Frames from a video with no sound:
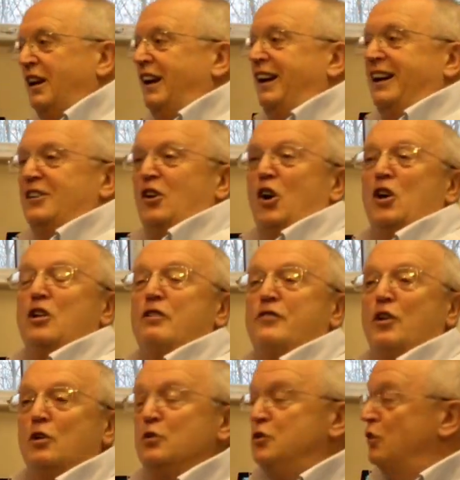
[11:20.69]
and all of
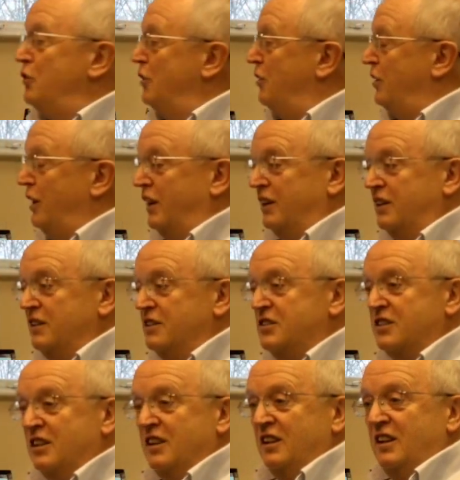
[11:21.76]
those other things